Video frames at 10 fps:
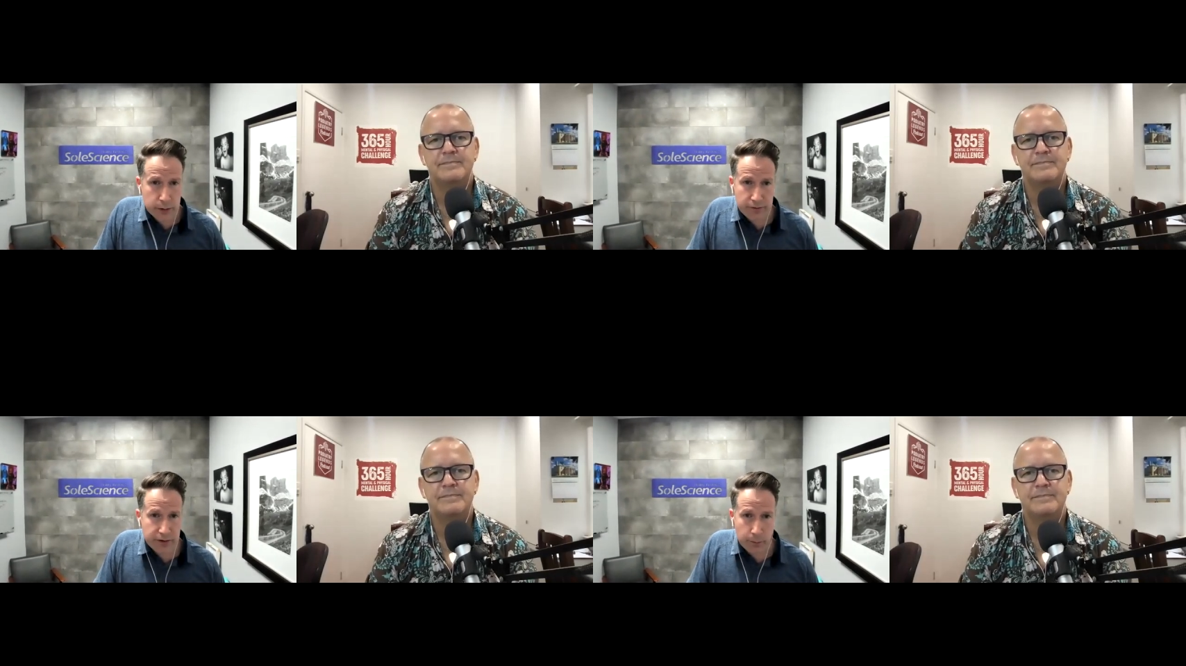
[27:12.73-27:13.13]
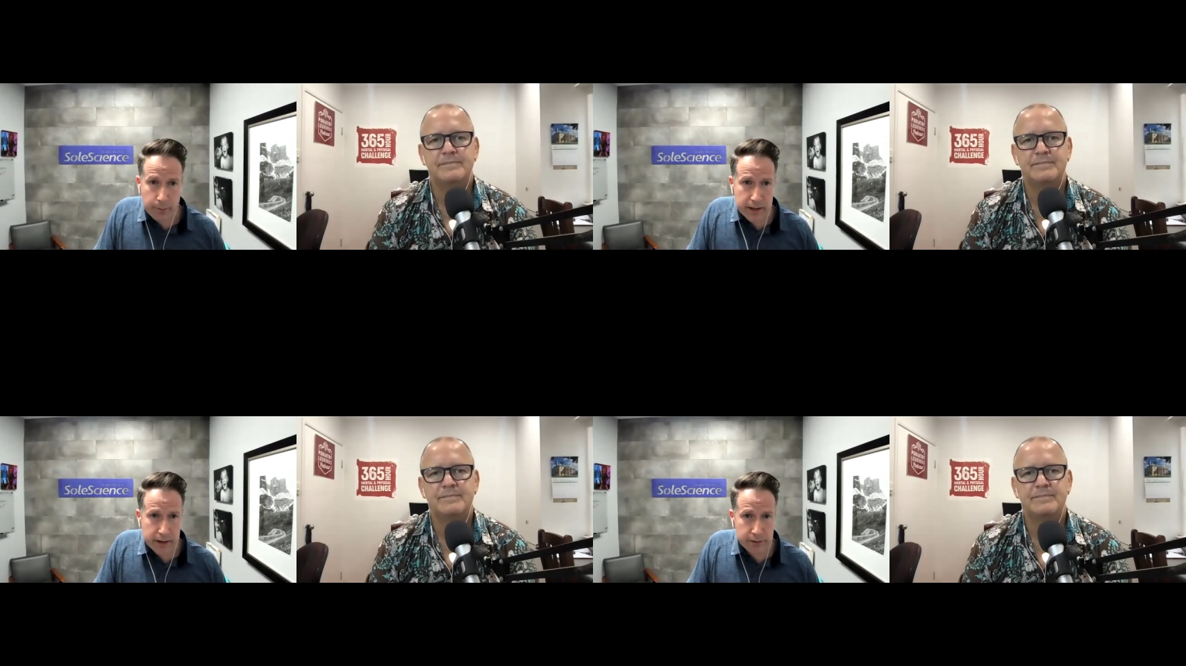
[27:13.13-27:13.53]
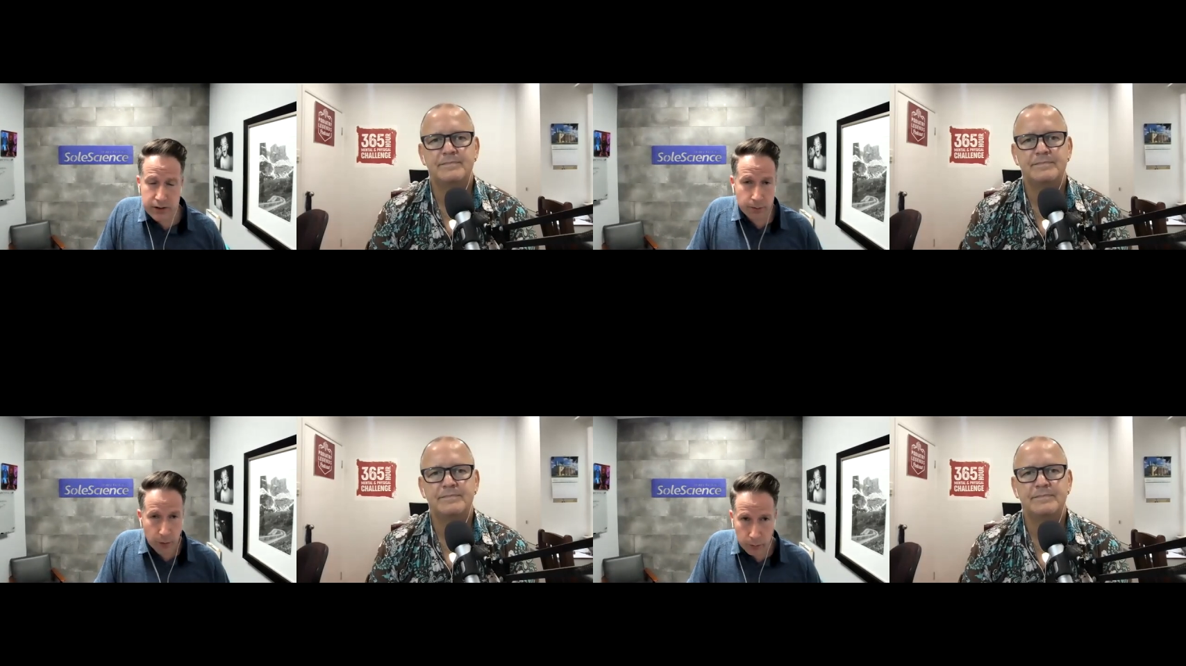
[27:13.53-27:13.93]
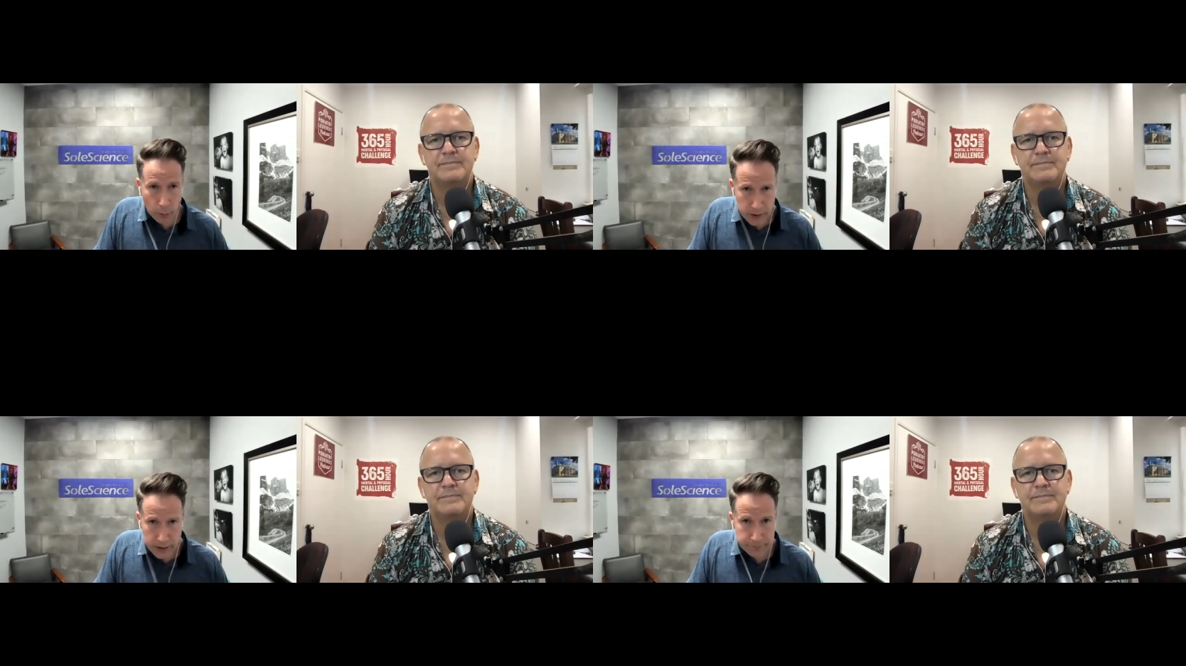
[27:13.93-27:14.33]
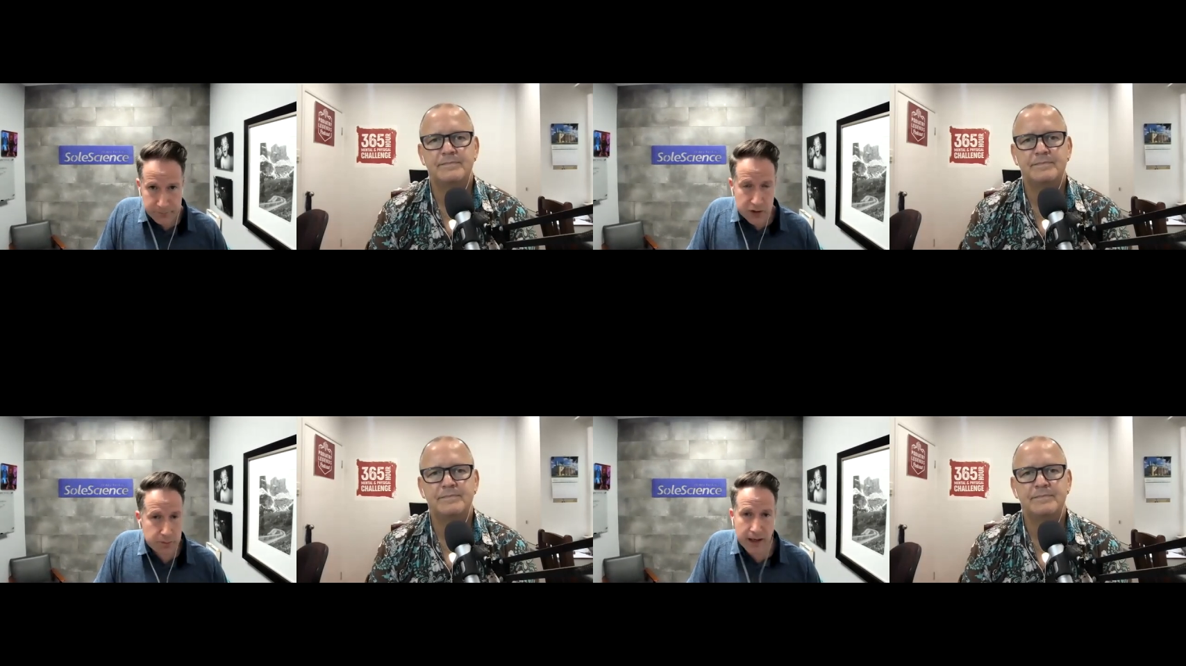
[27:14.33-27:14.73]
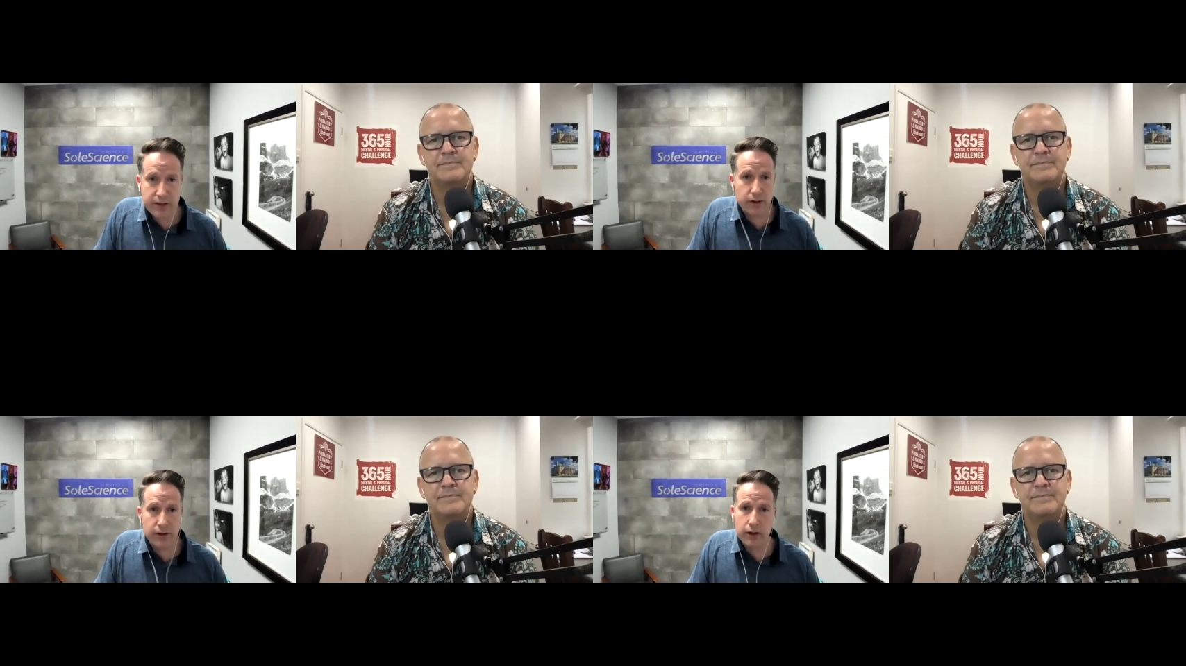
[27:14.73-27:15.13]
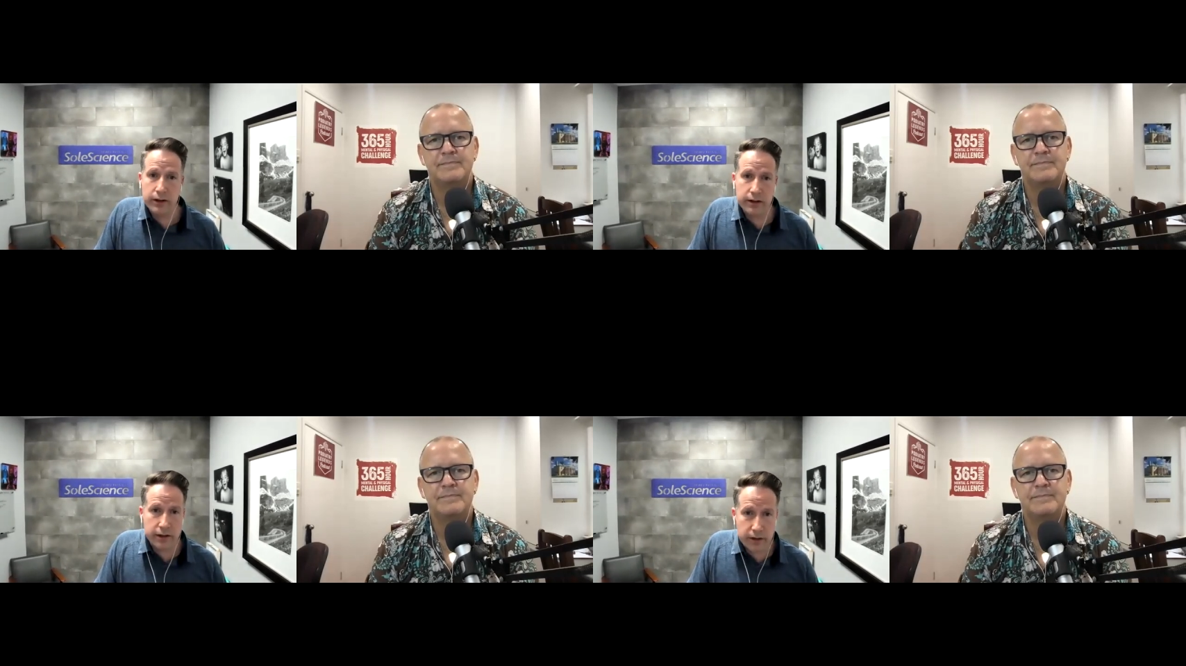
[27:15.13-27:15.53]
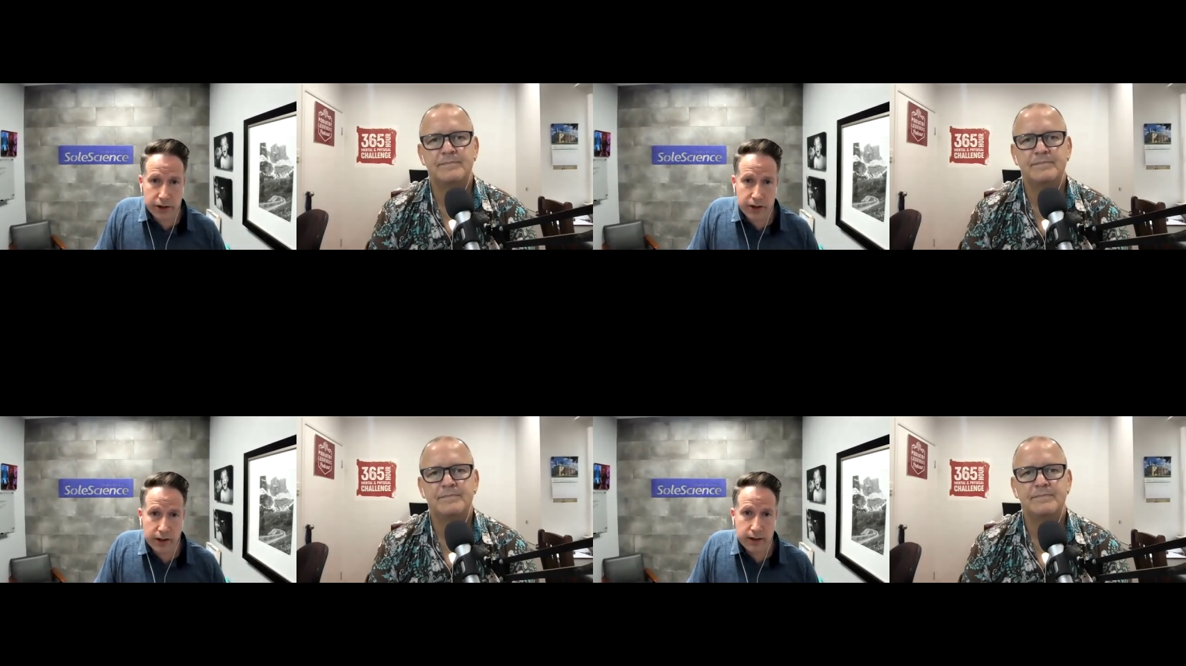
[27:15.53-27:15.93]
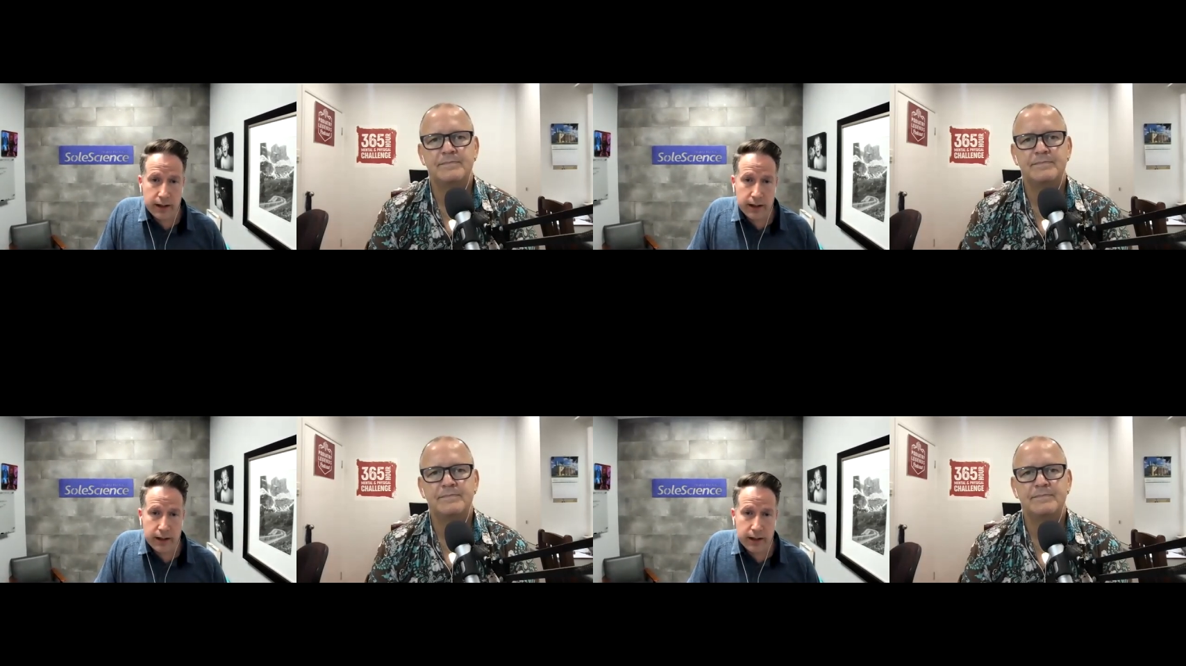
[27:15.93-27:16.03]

Speaker 1: to feel better tomorrow morning, just based on the current literature.